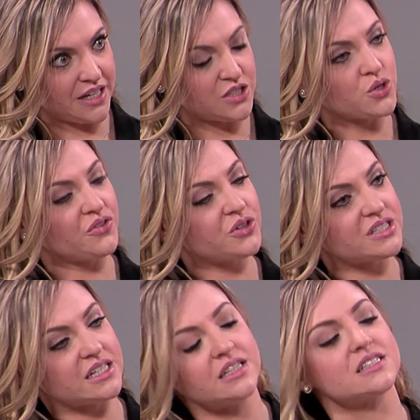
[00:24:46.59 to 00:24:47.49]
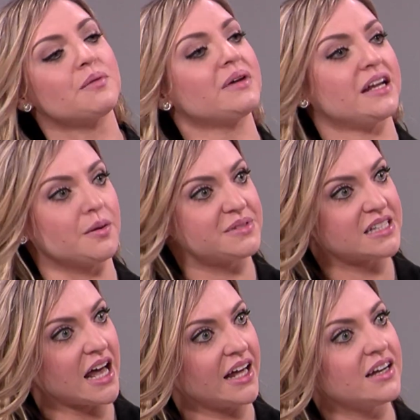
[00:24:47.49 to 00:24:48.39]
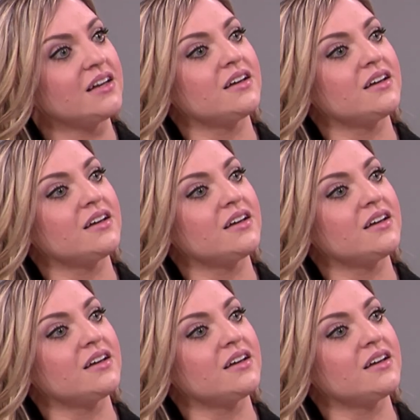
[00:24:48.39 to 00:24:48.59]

So if you're seeing somebody upset,